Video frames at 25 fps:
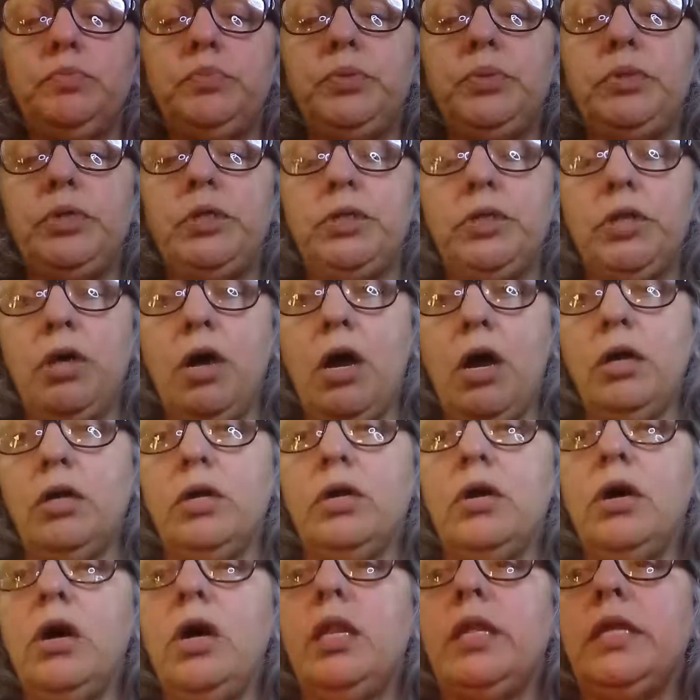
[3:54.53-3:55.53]
put
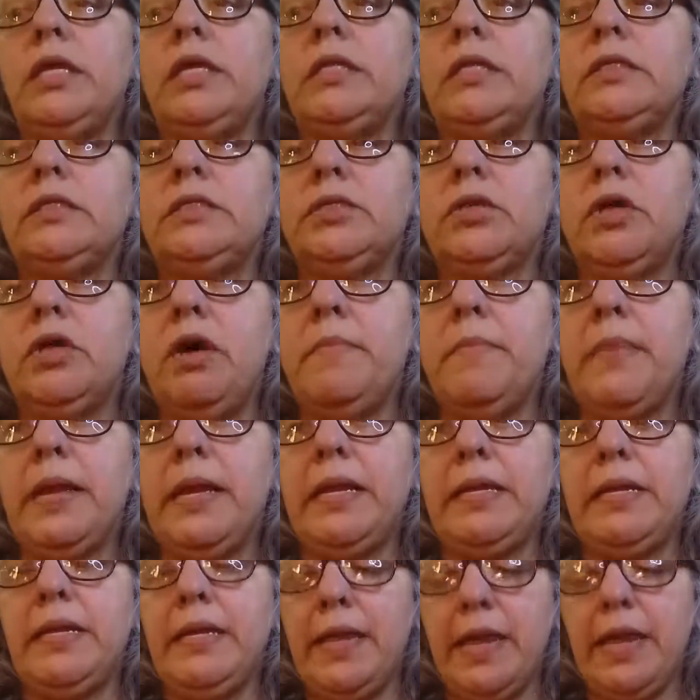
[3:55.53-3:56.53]
alcohol inks on my
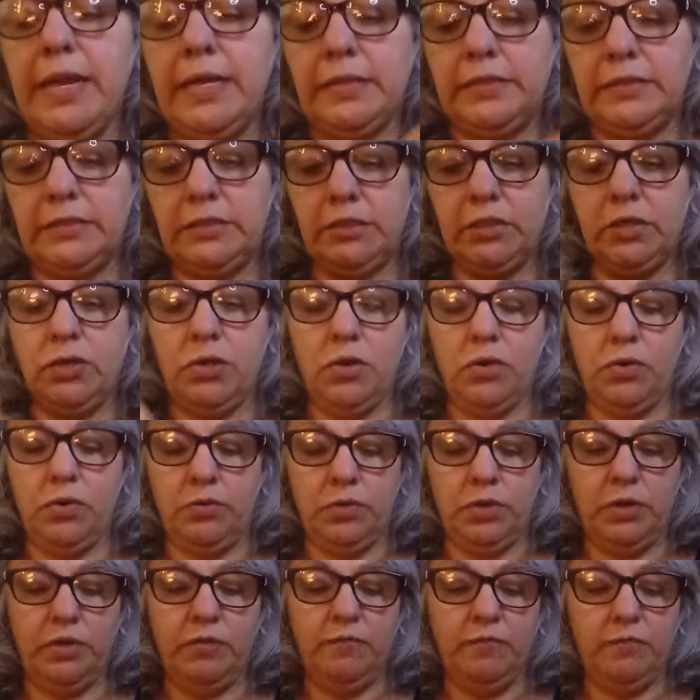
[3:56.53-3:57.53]
next coat
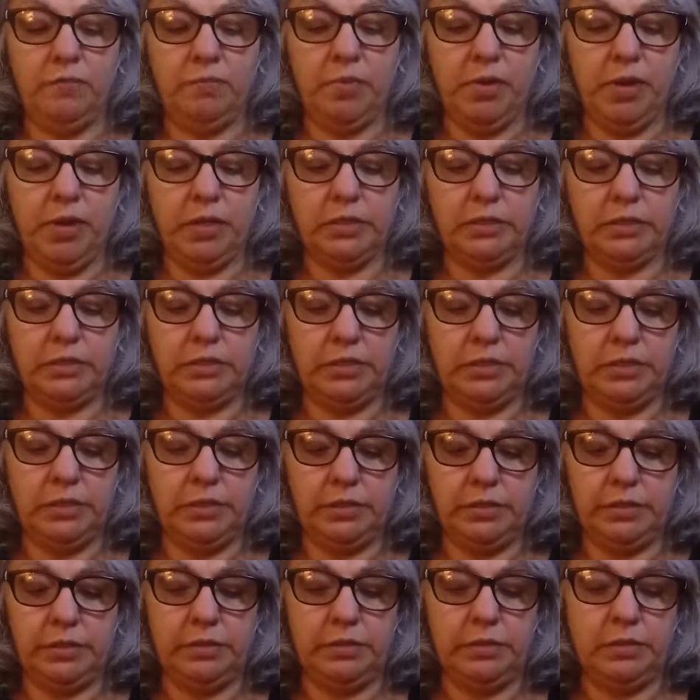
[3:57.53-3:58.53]
of epoxy.
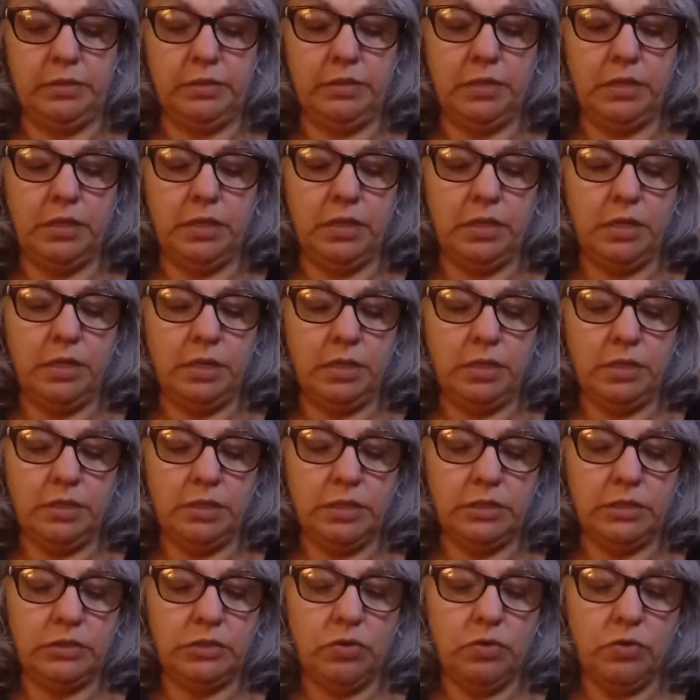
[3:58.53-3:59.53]

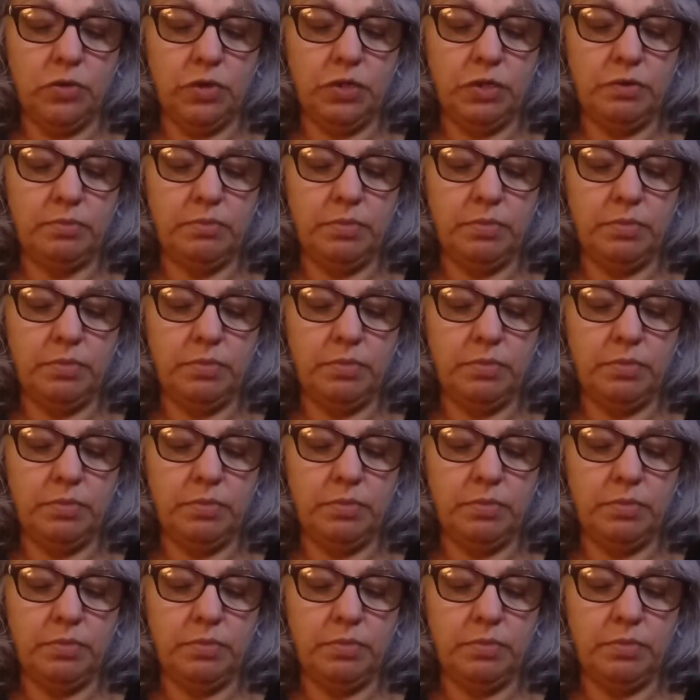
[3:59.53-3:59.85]
It's going to